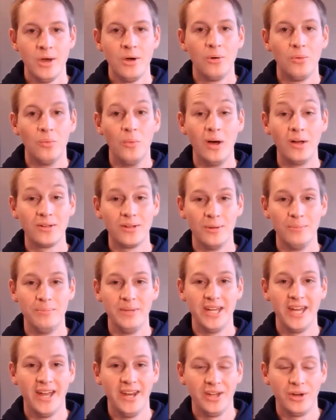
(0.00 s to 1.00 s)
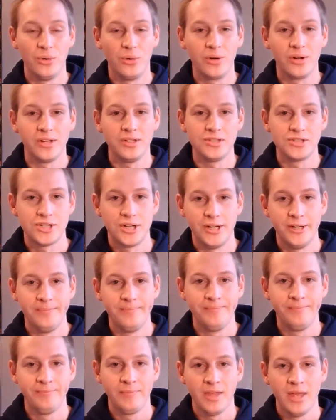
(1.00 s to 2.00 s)
Welcome, beginning orchestra.
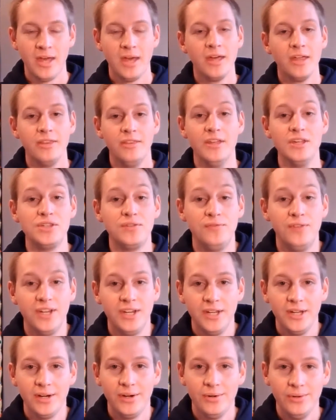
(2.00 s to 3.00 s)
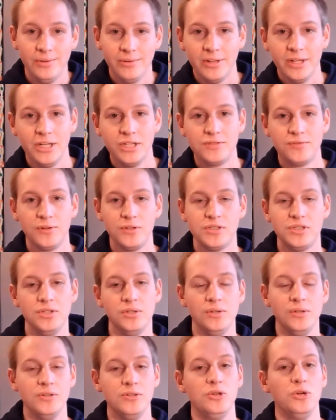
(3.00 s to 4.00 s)
This video is for
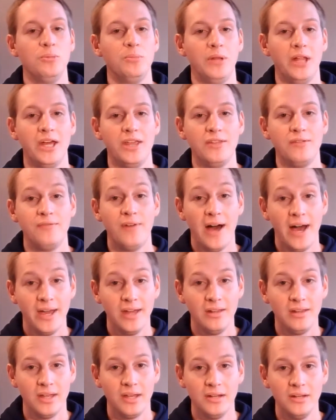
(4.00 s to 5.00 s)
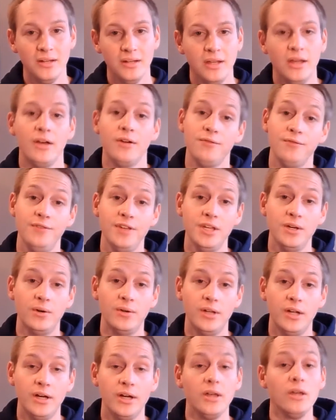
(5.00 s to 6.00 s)
students who play the violin,
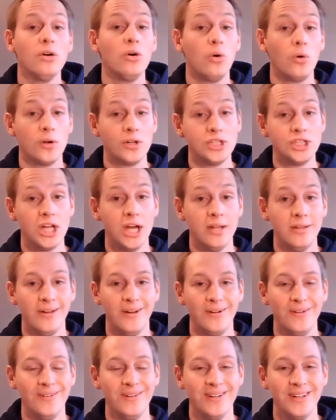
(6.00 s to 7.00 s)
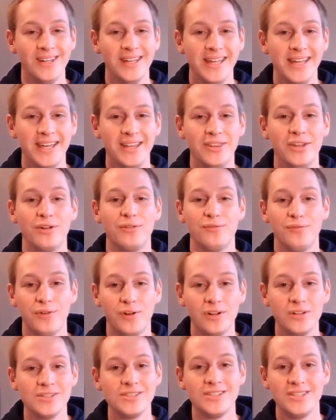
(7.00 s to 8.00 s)
viola, or cello in their
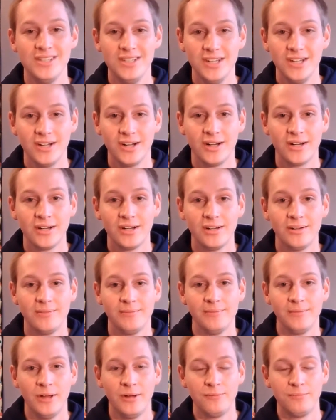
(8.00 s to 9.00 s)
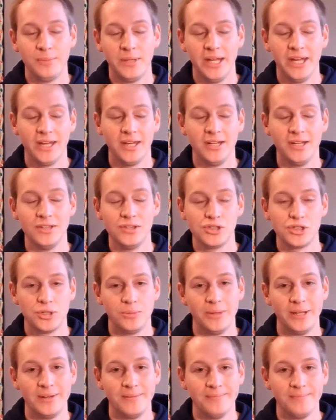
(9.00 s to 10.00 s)
first year of playing an instrument.